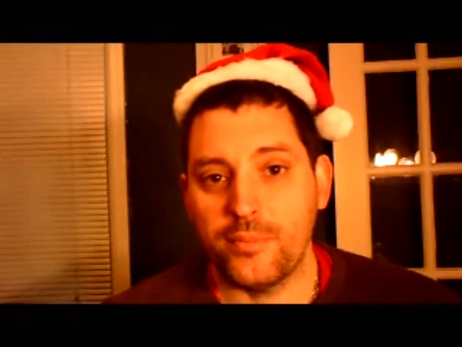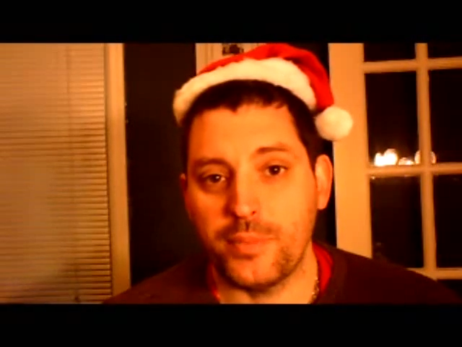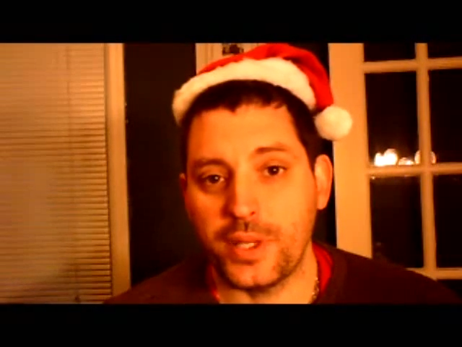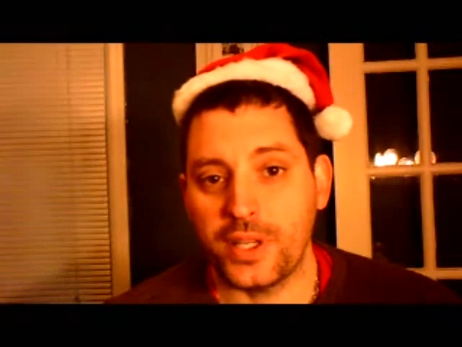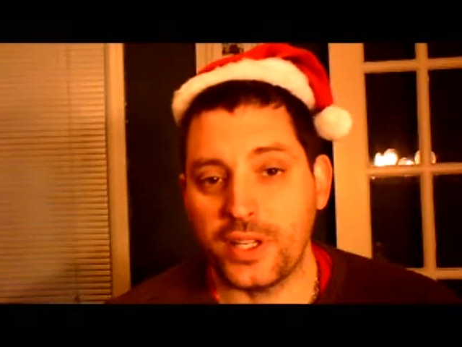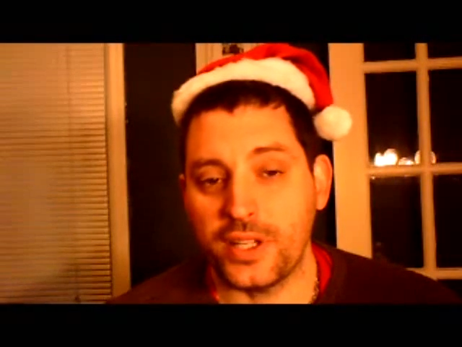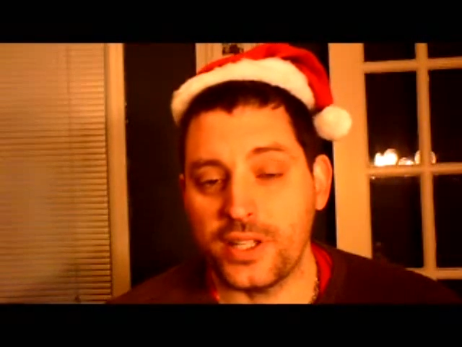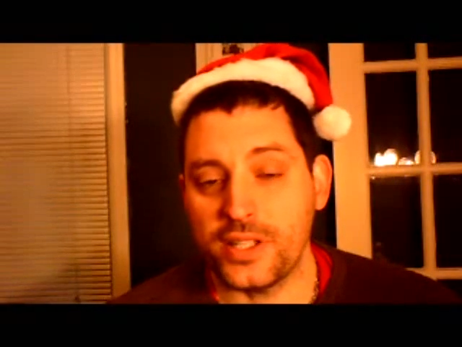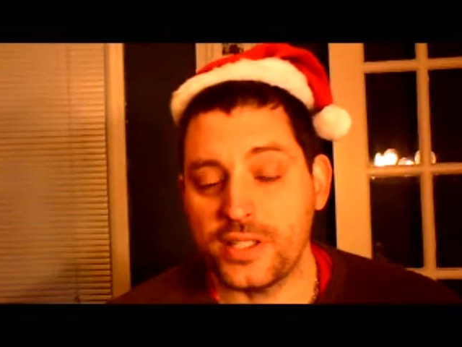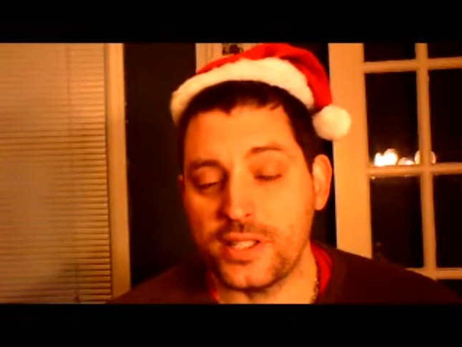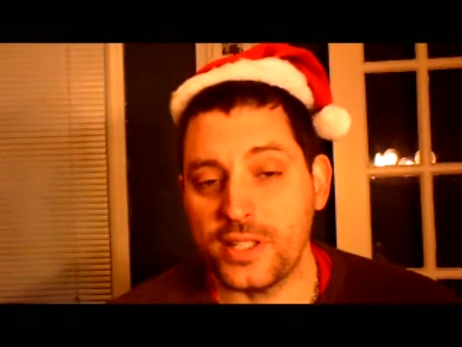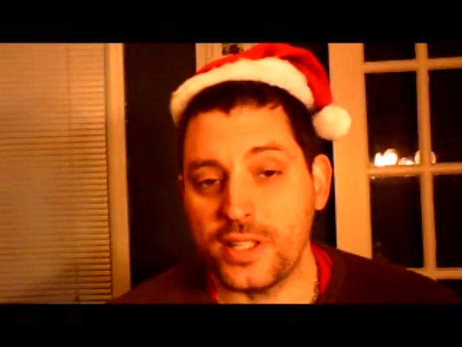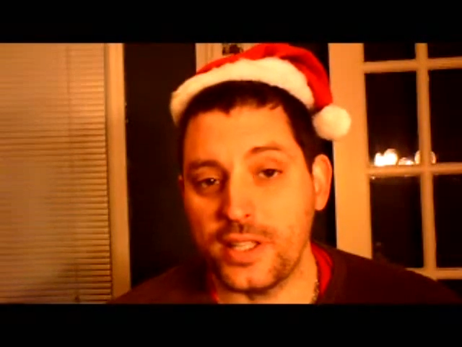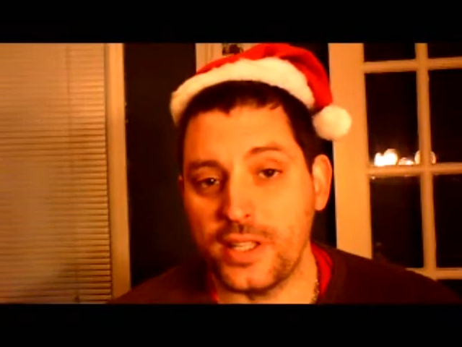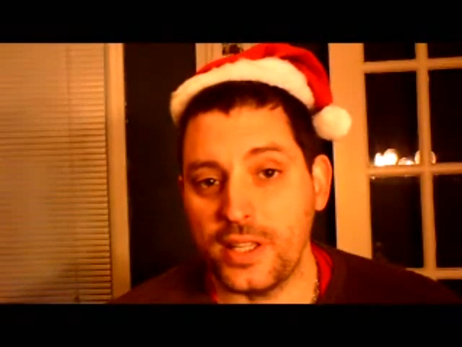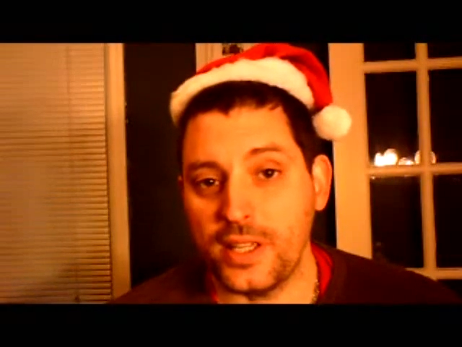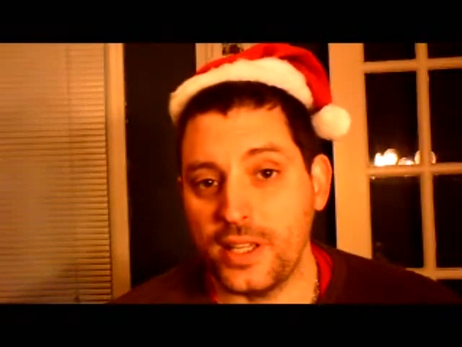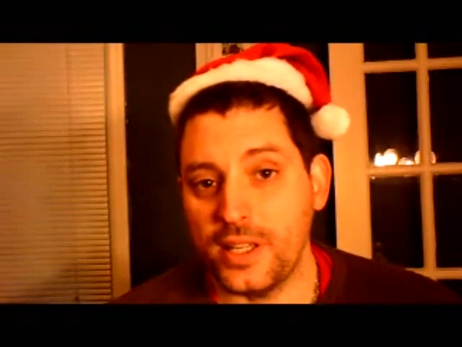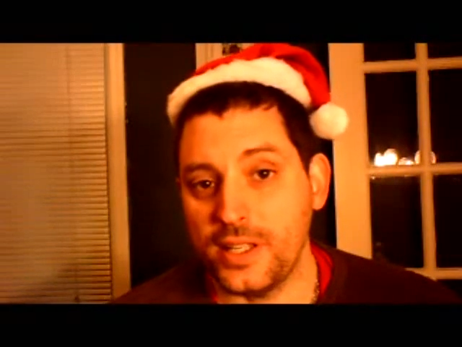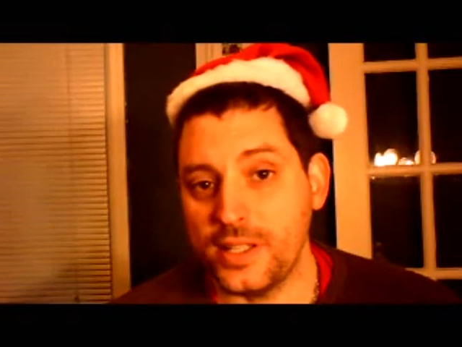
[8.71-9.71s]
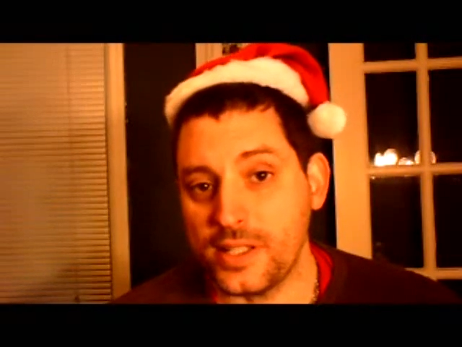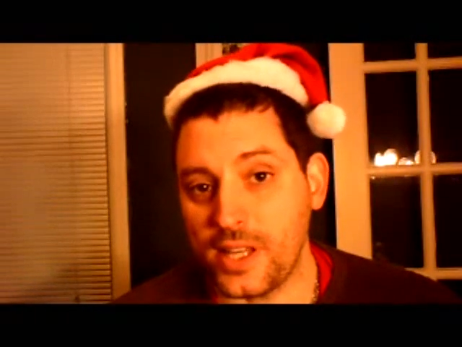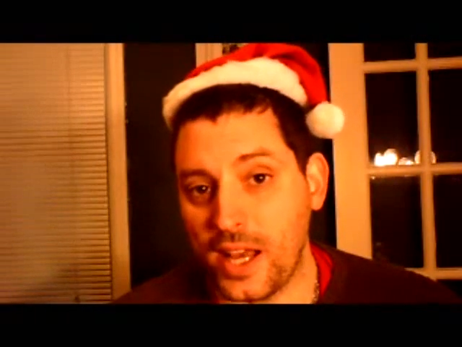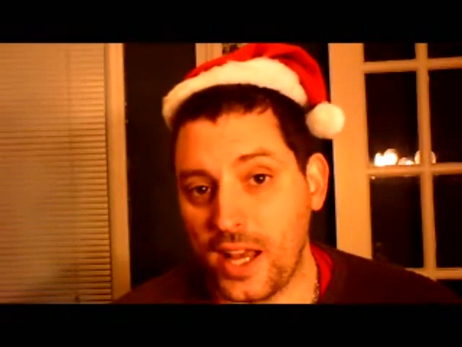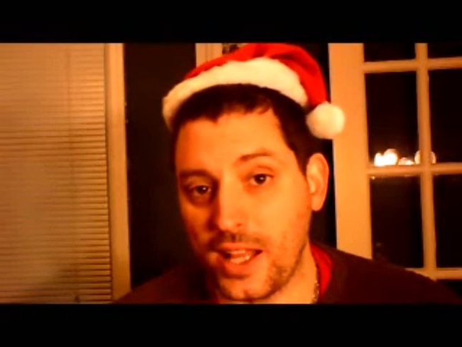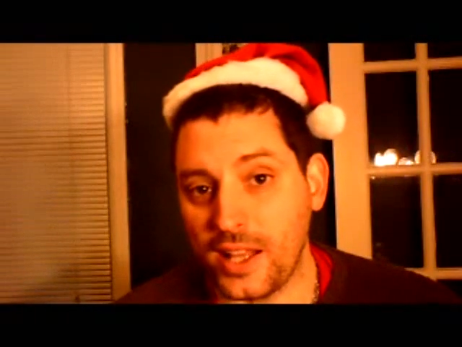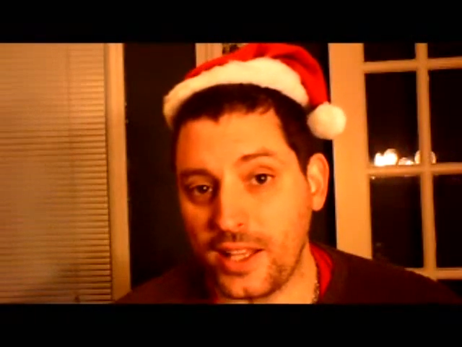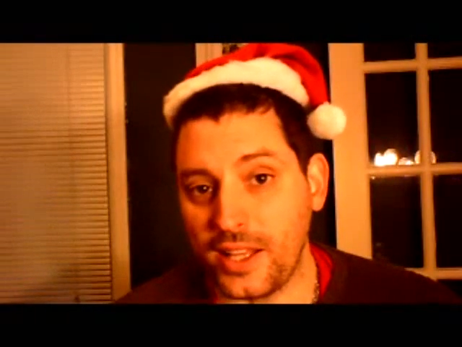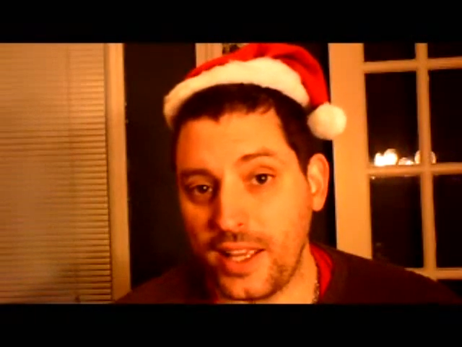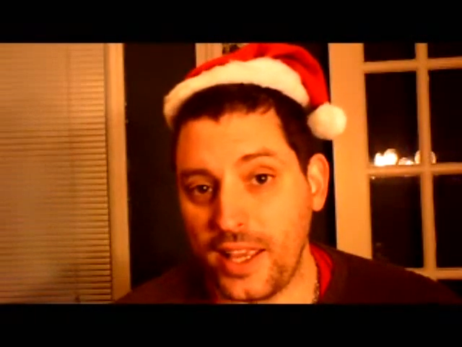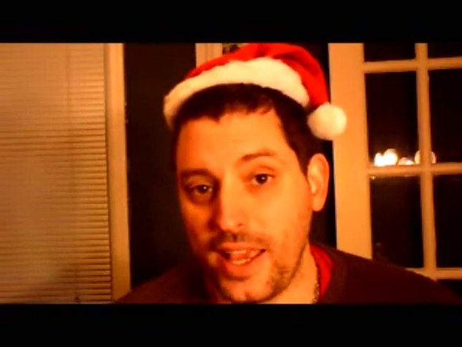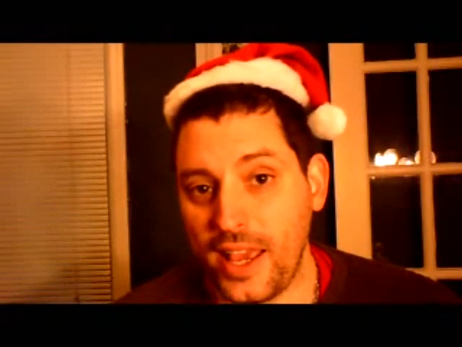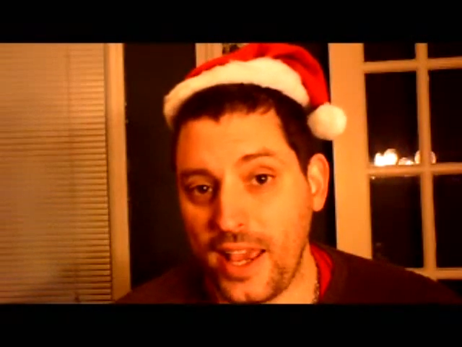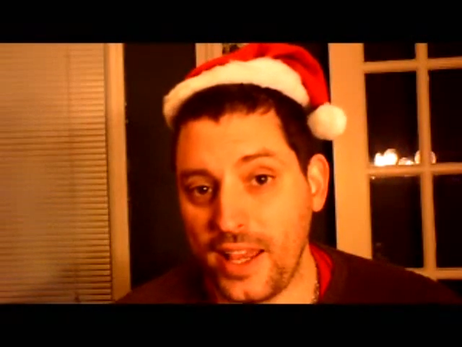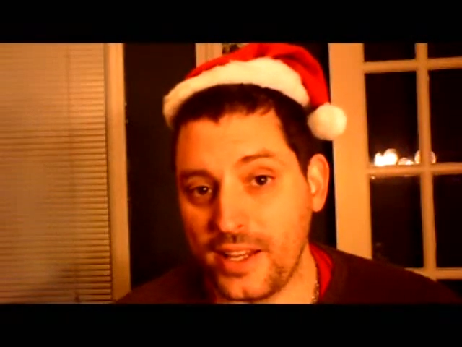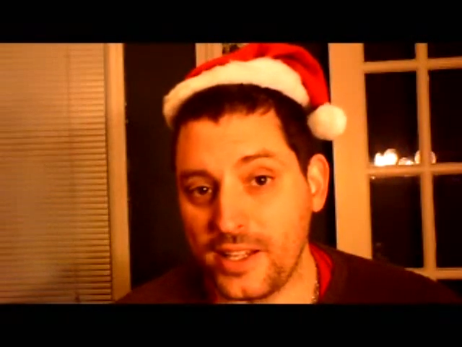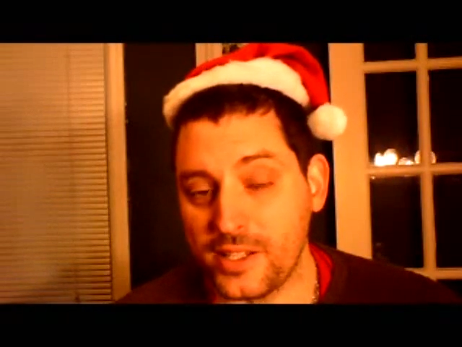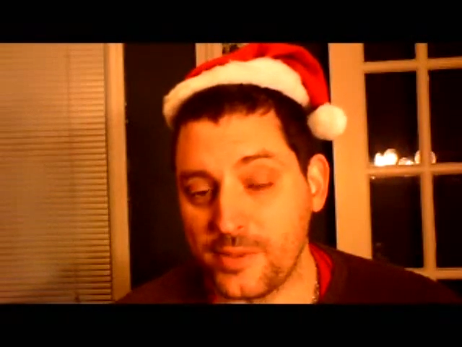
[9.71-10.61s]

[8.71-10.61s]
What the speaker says: Because it is a holiday hat.